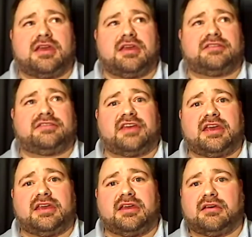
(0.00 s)
It's
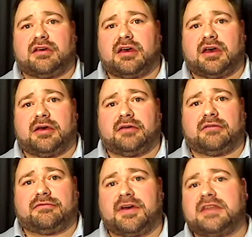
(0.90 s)
a
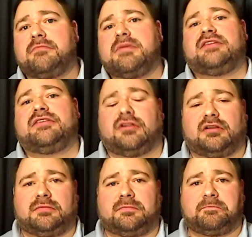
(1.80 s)

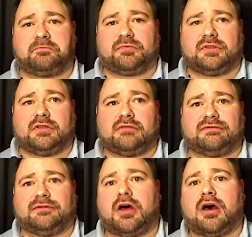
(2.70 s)
fundamental
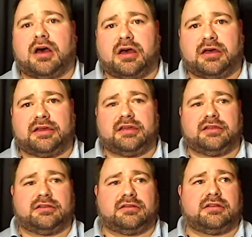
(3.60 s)
flaw
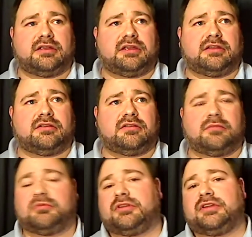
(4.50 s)
in
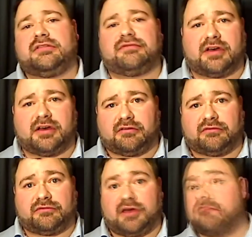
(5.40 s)
the belief of
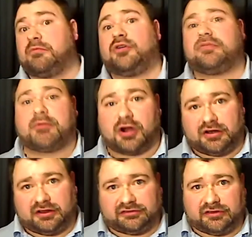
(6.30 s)
both
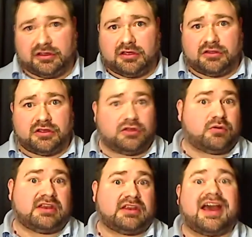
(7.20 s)
parties that you
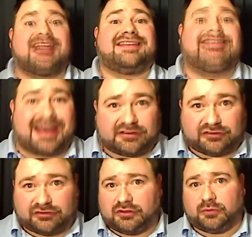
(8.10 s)
can cut
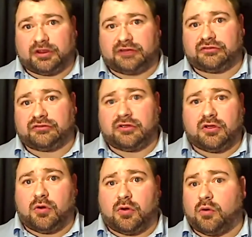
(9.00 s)
taxes on the rich
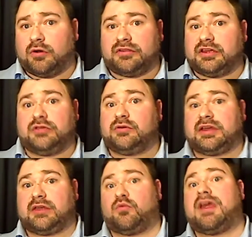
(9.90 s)
or that you
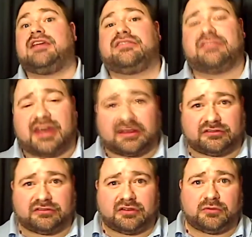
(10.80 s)
can raise
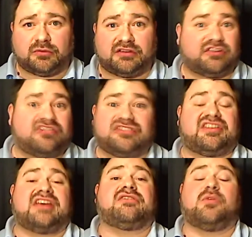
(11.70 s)
taxes on the rich. It
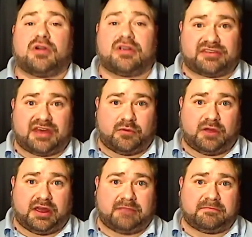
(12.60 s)
just doesn't work that way.